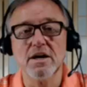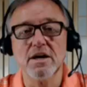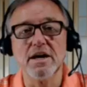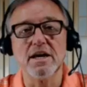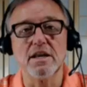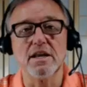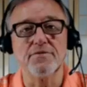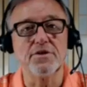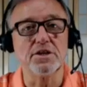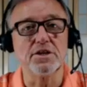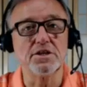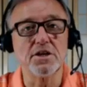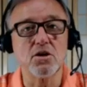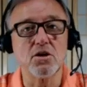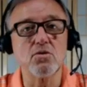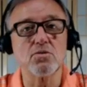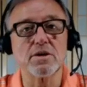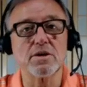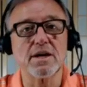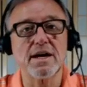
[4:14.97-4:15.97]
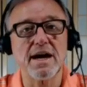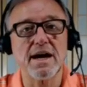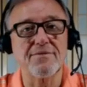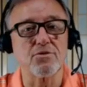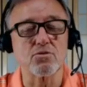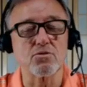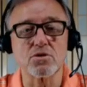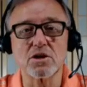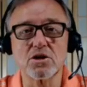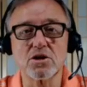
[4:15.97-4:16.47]
And if you don't have
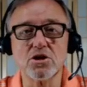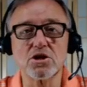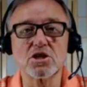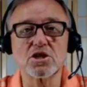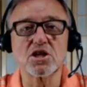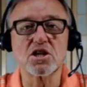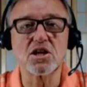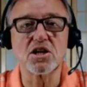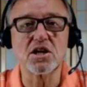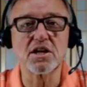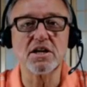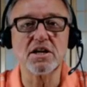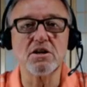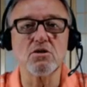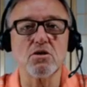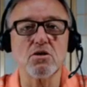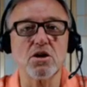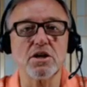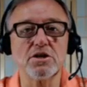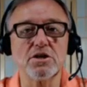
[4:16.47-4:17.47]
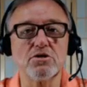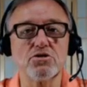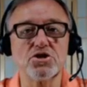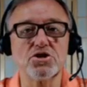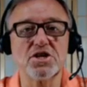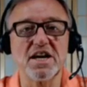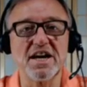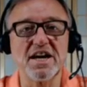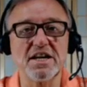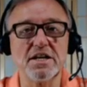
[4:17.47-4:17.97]
a good, clear
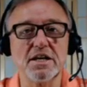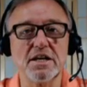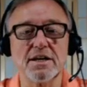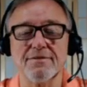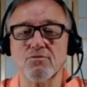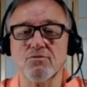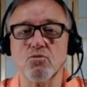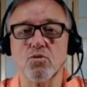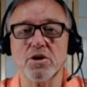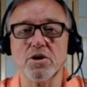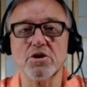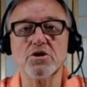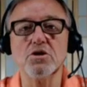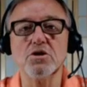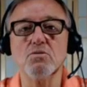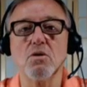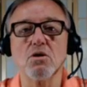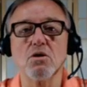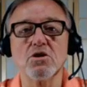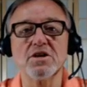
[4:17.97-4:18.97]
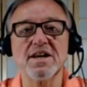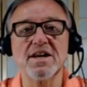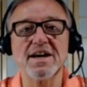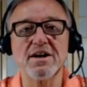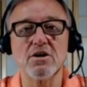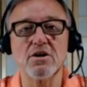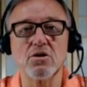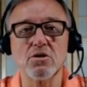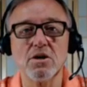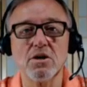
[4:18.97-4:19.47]
understanding of where you are
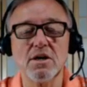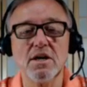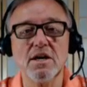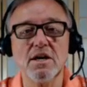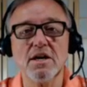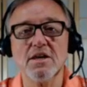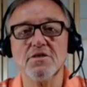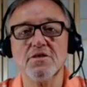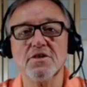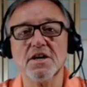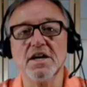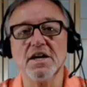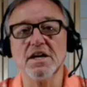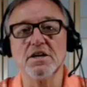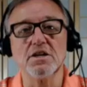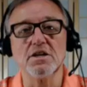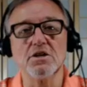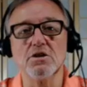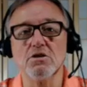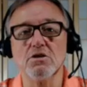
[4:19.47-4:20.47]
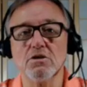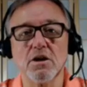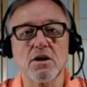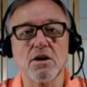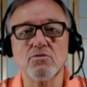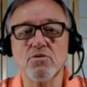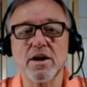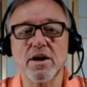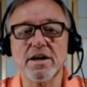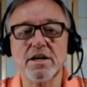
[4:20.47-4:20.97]
now, then you're
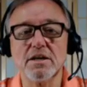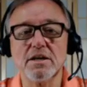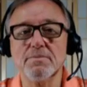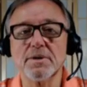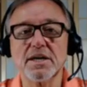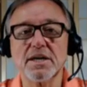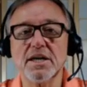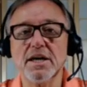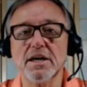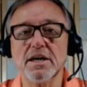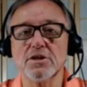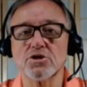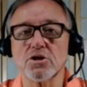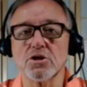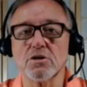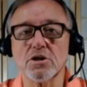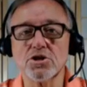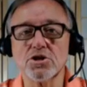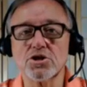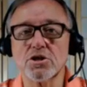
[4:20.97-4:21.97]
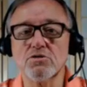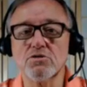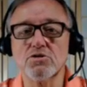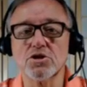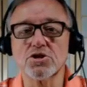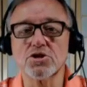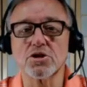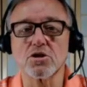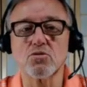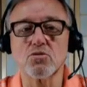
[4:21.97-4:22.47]
not ready to begin. So let's do
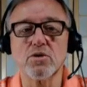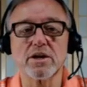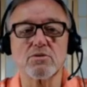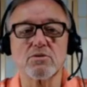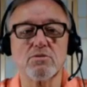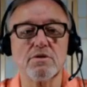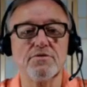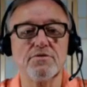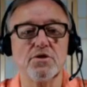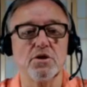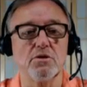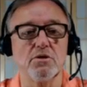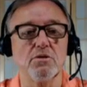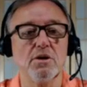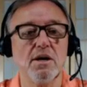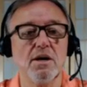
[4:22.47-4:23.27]
just a quick review.